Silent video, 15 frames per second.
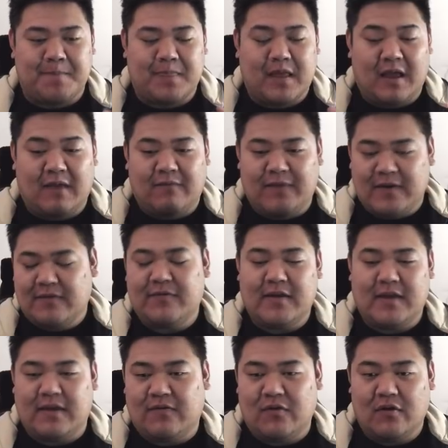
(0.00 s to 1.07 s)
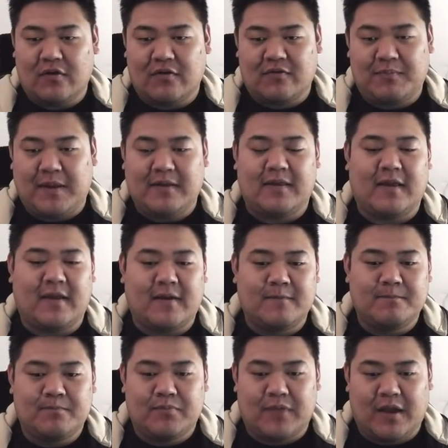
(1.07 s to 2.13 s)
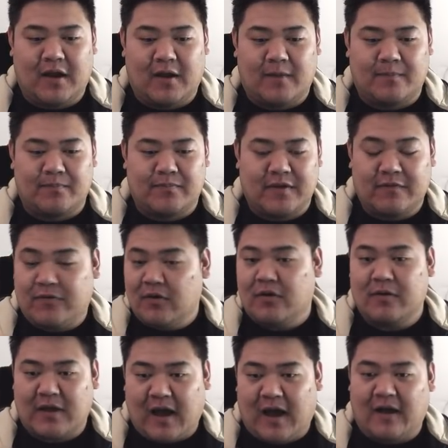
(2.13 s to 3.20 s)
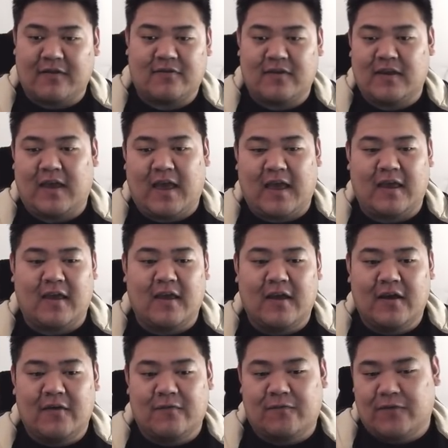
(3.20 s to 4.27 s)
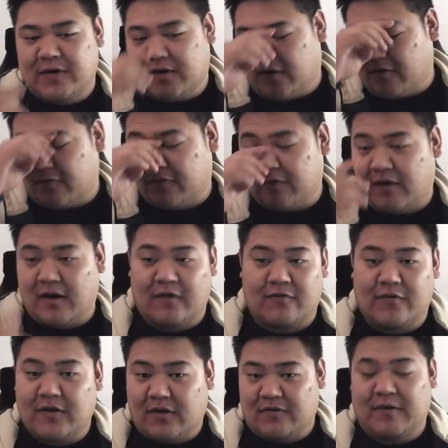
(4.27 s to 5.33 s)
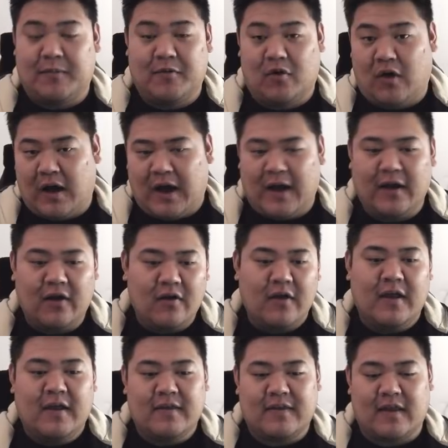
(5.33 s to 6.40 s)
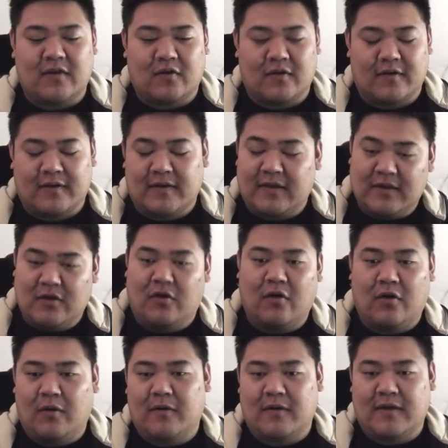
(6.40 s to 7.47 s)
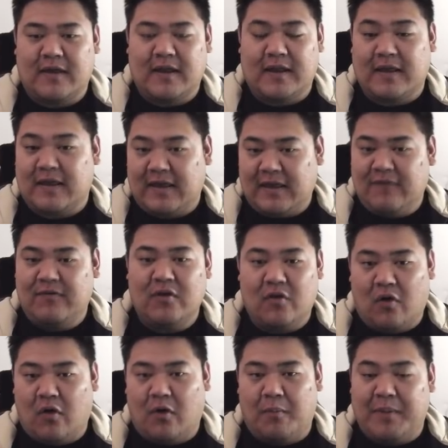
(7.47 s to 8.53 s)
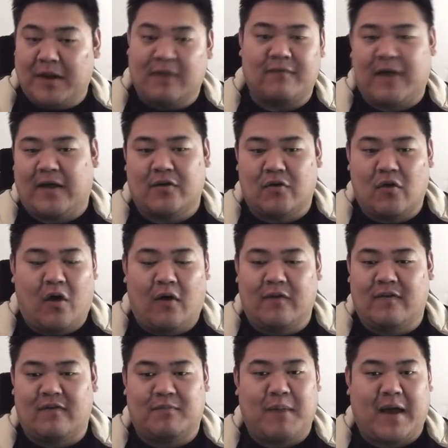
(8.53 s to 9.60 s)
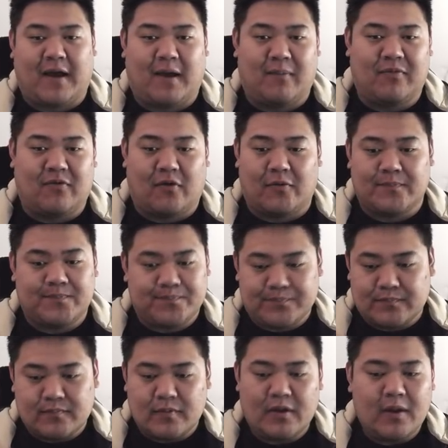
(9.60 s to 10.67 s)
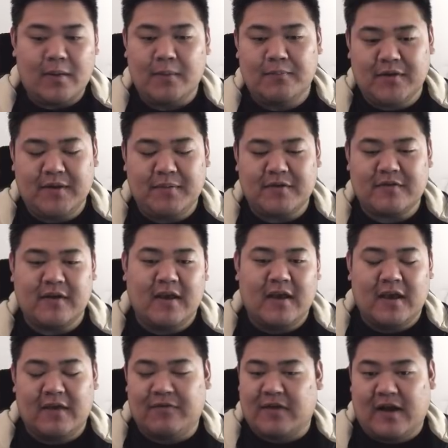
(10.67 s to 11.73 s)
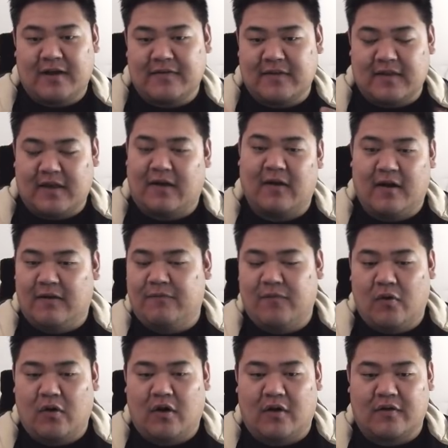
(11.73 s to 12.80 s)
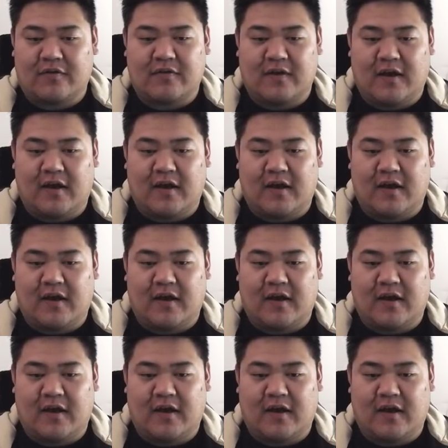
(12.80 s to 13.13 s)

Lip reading: effectively if you're spending if you're casting a free cost summon or higher, then you're getting even or better value on this backup. So pretty much, if you're casting like a 4-cost